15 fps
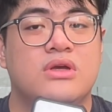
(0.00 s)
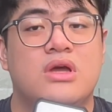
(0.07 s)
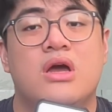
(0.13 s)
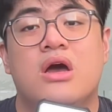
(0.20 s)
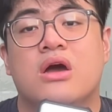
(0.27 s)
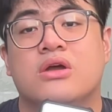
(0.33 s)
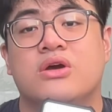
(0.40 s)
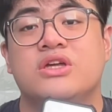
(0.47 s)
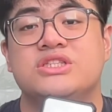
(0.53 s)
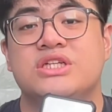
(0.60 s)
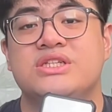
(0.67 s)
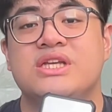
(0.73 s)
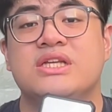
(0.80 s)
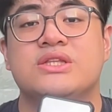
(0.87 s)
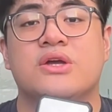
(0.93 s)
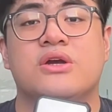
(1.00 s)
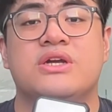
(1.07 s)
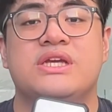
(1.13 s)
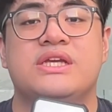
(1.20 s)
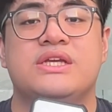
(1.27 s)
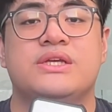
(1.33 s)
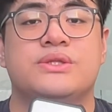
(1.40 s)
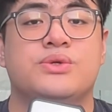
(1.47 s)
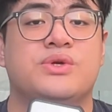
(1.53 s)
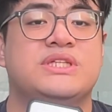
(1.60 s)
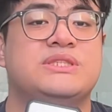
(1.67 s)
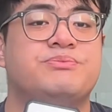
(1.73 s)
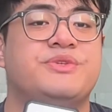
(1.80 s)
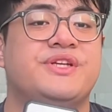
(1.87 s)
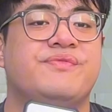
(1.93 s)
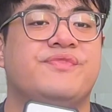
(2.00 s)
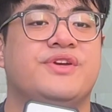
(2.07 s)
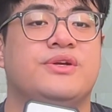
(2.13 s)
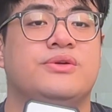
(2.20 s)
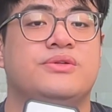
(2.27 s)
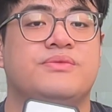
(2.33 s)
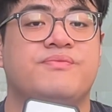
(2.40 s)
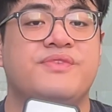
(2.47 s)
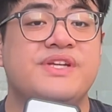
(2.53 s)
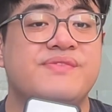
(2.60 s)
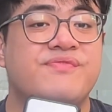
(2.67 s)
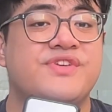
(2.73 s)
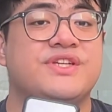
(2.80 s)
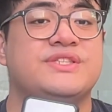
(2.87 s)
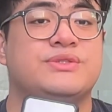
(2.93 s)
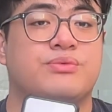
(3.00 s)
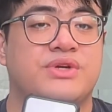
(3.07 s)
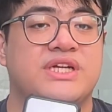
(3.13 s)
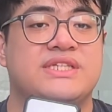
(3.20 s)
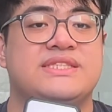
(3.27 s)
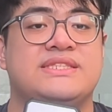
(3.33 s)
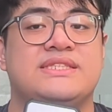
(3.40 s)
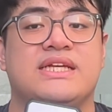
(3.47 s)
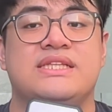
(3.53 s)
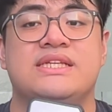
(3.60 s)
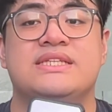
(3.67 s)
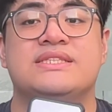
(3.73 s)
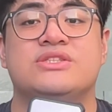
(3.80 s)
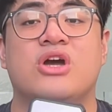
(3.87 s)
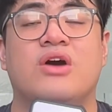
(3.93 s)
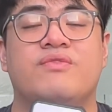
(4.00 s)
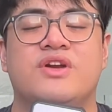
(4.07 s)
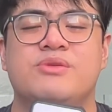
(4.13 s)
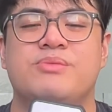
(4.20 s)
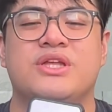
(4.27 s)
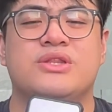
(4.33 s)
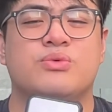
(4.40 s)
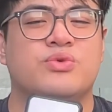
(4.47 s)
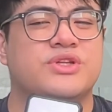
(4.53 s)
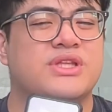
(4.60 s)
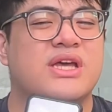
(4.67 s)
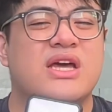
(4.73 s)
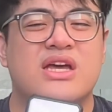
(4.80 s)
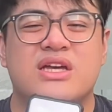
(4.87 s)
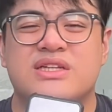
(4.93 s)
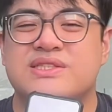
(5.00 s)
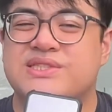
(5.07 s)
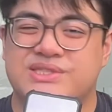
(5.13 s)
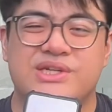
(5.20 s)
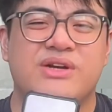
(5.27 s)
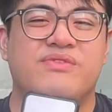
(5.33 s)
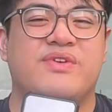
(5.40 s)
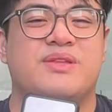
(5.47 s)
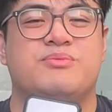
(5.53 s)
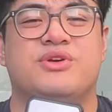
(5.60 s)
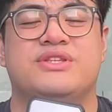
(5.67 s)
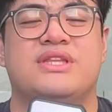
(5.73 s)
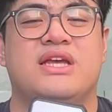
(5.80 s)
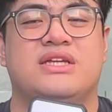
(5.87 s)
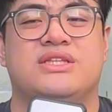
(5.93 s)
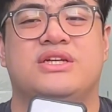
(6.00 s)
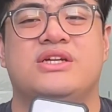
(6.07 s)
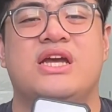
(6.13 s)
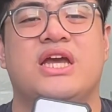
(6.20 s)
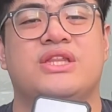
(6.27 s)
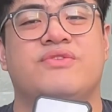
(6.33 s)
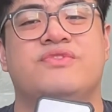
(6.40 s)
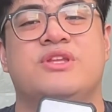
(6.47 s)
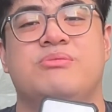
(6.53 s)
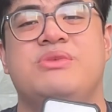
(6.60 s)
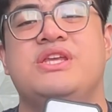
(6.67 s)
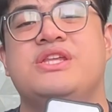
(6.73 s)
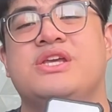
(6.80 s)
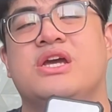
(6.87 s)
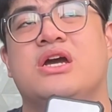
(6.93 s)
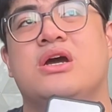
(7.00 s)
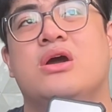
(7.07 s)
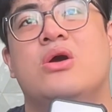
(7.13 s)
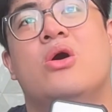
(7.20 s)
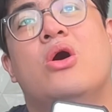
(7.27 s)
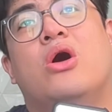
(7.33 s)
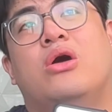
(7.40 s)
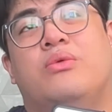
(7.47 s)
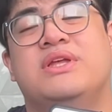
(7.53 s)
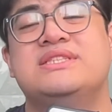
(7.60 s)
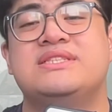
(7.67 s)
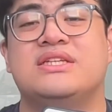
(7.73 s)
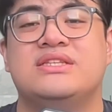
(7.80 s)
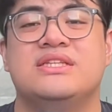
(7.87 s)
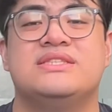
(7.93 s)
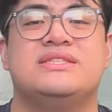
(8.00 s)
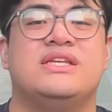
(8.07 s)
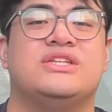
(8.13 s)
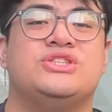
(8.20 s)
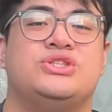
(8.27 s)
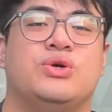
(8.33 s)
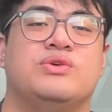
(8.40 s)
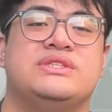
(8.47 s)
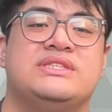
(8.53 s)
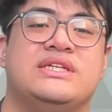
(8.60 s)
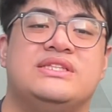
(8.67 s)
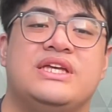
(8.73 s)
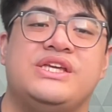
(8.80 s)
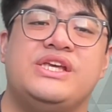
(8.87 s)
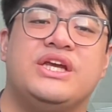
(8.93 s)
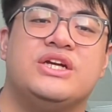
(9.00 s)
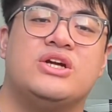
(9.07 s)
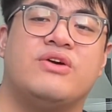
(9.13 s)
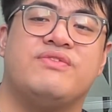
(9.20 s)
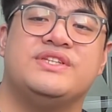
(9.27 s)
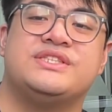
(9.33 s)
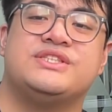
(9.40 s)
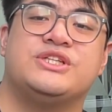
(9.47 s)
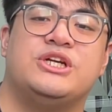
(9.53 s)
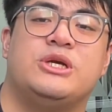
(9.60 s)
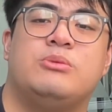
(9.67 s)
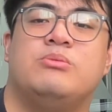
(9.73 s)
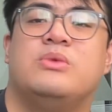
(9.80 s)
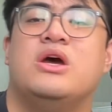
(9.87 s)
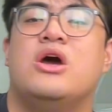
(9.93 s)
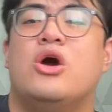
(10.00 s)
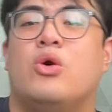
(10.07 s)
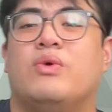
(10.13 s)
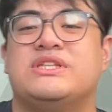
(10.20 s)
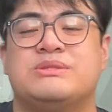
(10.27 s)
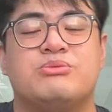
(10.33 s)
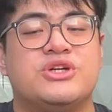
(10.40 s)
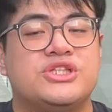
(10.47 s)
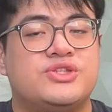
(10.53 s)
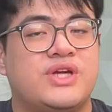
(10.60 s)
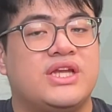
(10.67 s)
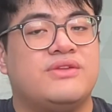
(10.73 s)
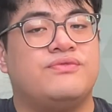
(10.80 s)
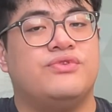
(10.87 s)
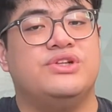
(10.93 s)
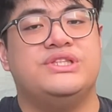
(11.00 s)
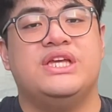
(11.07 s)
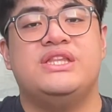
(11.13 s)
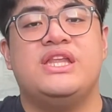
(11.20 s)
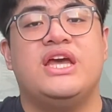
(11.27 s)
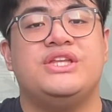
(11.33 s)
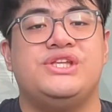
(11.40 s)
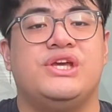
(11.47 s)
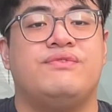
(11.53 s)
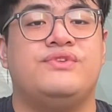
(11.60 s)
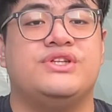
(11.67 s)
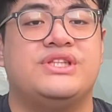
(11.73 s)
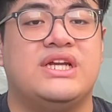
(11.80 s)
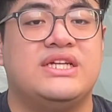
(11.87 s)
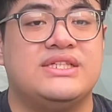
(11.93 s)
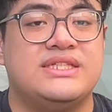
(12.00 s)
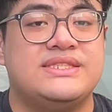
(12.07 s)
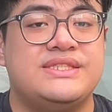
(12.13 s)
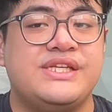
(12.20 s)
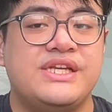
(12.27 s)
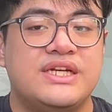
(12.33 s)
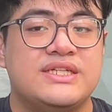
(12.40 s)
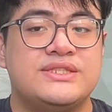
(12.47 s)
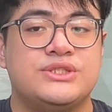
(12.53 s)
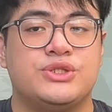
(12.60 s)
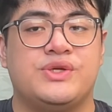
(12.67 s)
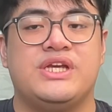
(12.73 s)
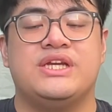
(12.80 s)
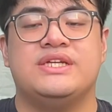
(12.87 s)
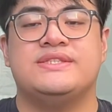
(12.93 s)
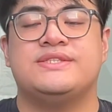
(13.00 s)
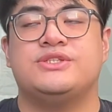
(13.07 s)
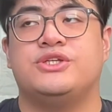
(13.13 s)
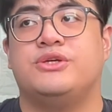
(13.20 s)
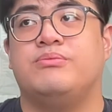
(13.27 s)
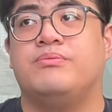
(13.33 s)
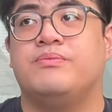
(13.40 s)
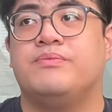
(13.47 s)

Contradictory to his previous words that his government would serve and protect the right of the media, when statistics shows that a year of his term was more dreadful than any of Duterte's years during his term.